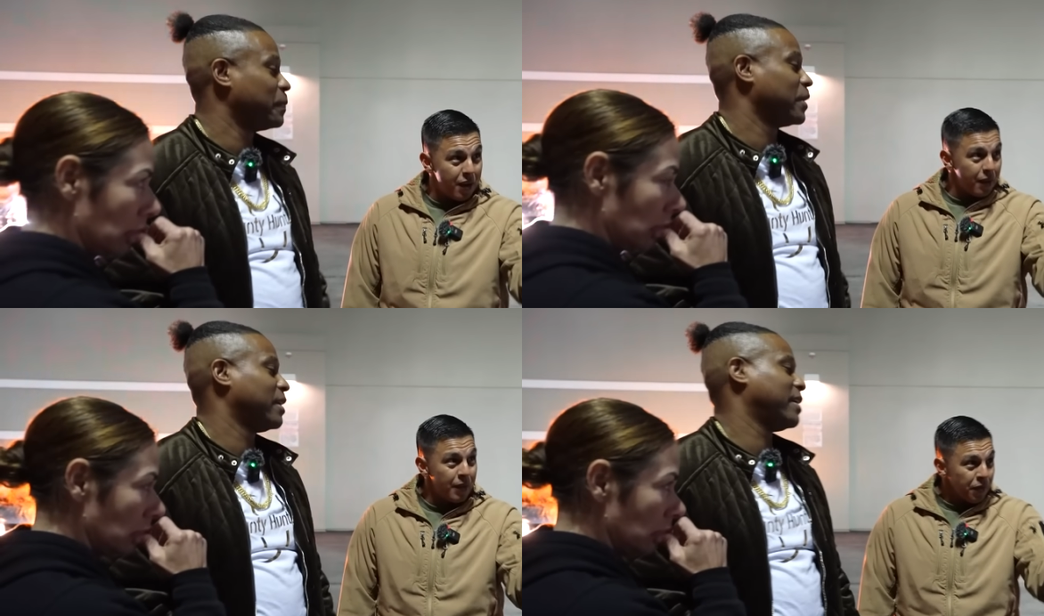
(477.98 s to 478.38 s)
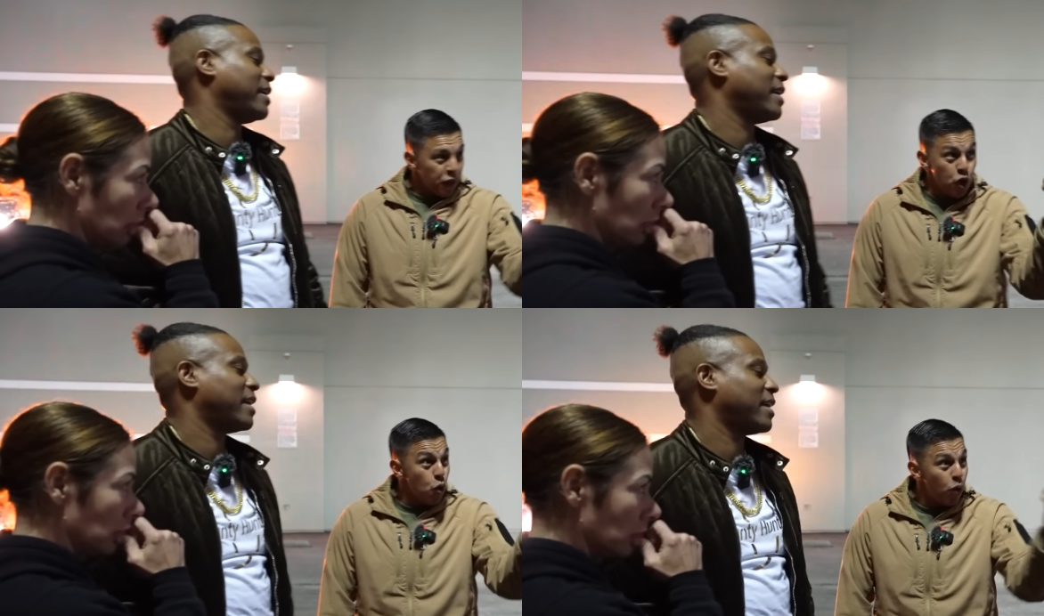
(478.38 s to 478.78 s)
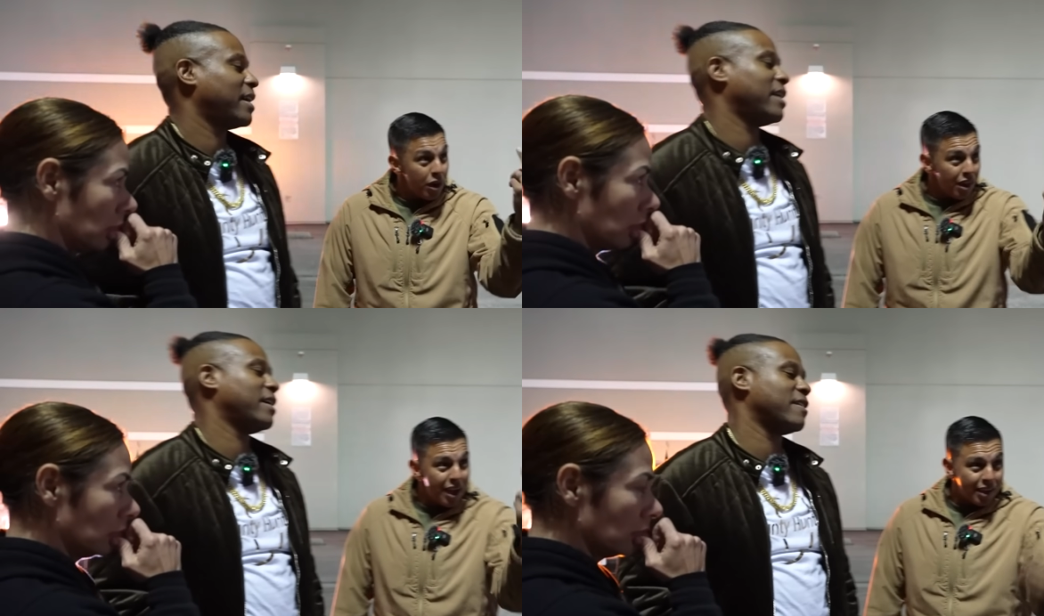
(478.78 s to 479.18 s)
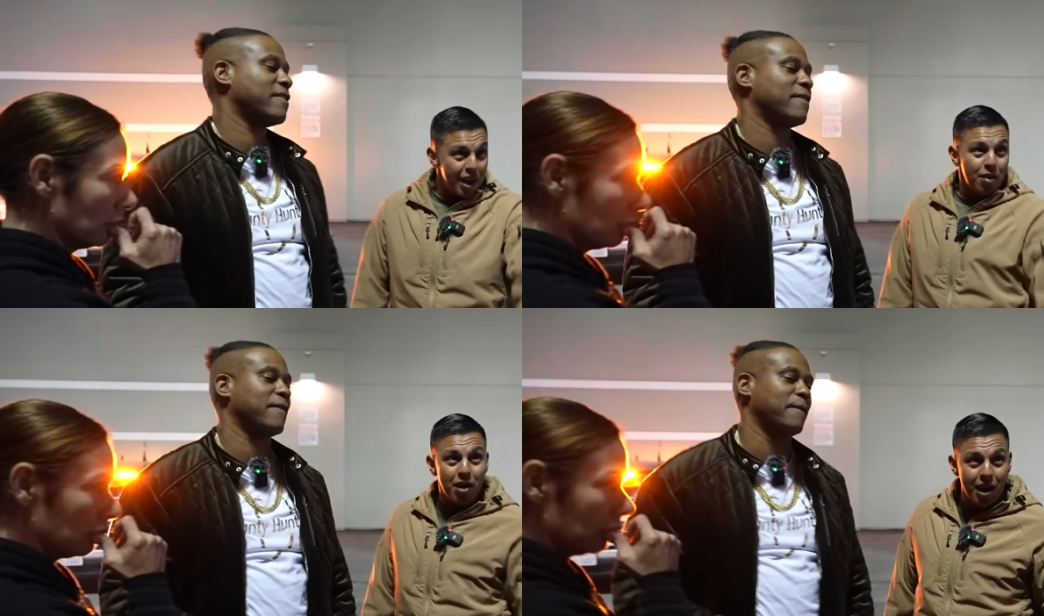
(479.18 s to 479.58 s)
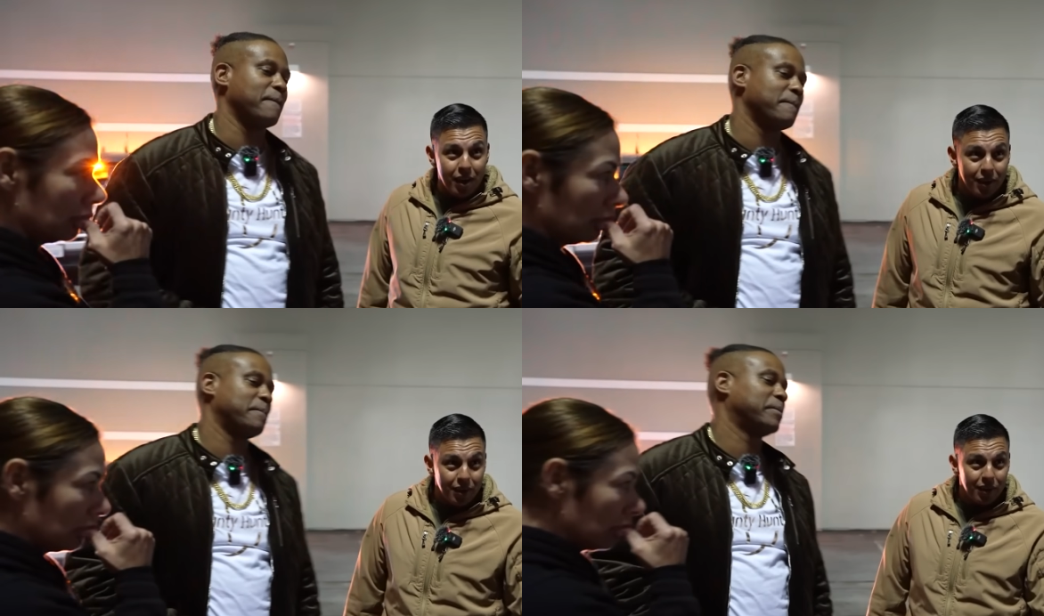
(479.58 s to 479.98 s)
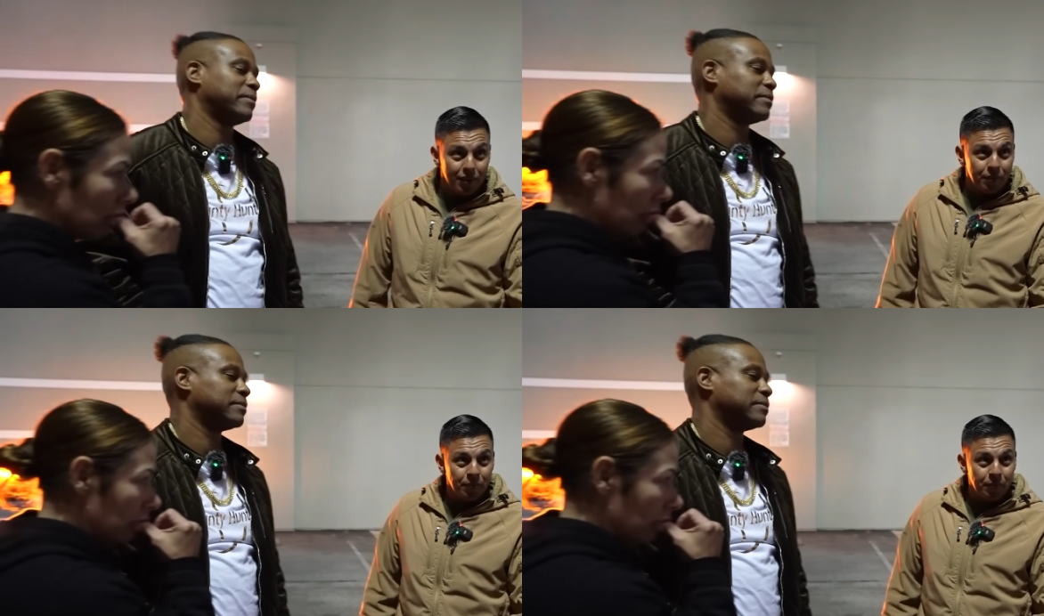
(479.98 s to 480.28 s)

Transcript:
Speaker 1: Yeah. You would like that, right? I probably